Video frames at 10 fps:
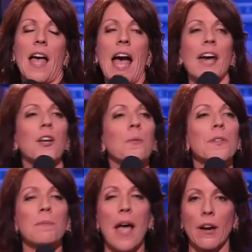Anna
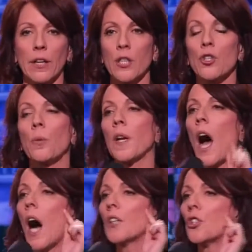was married to an
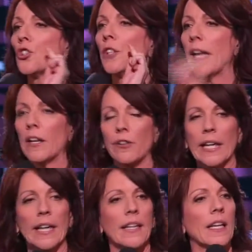
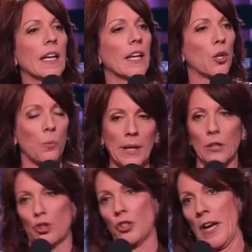octogenarian in a
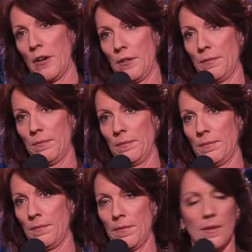wheelchair.
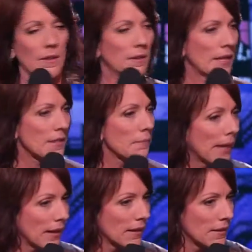That's a
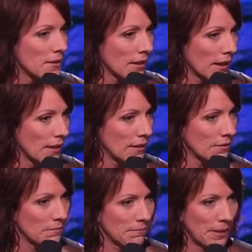man in his
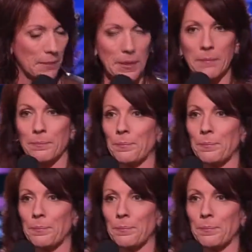80s, Bambi.